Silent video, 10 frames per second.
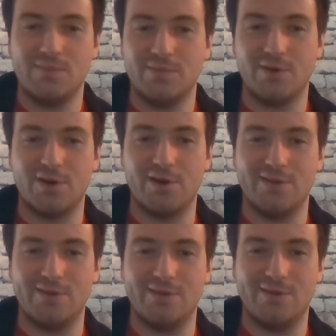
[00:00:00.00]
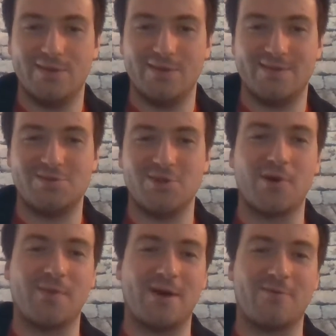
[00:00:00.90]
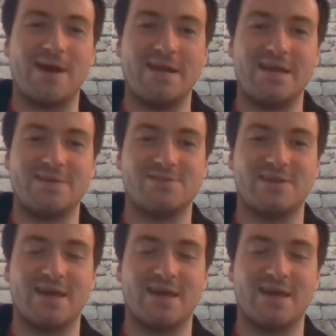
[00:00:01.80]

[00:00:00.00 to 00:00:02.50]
The joke about Ryan Anderson,